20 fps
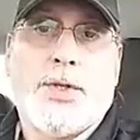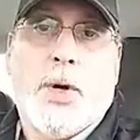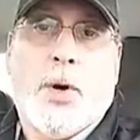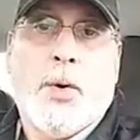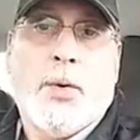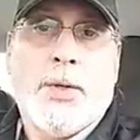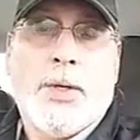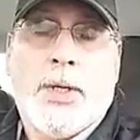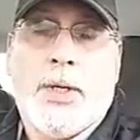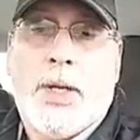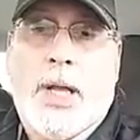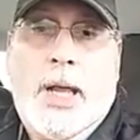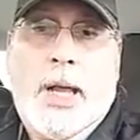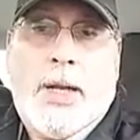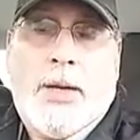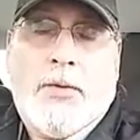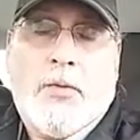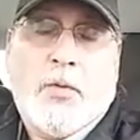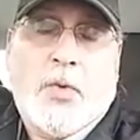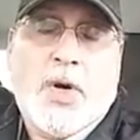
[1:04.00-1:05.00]
don't.
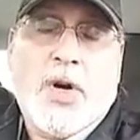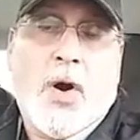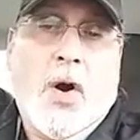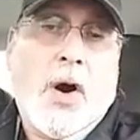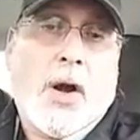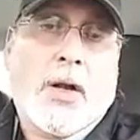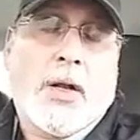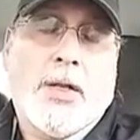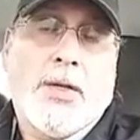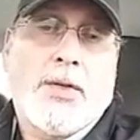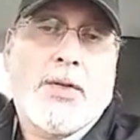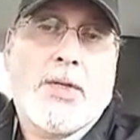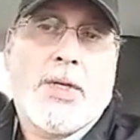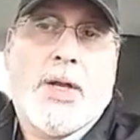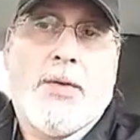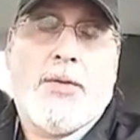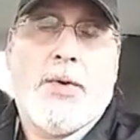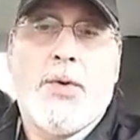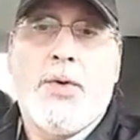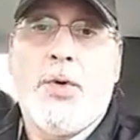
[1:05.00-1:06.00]
And regardless
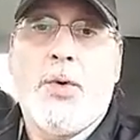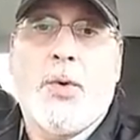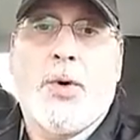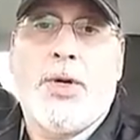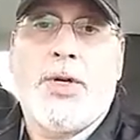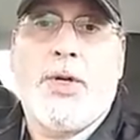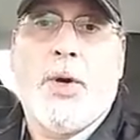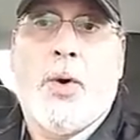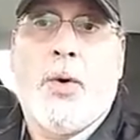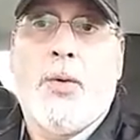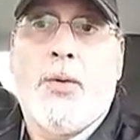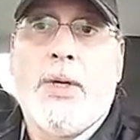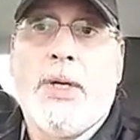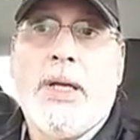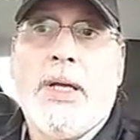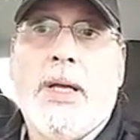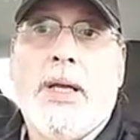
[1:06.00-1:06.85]
if you do or don't,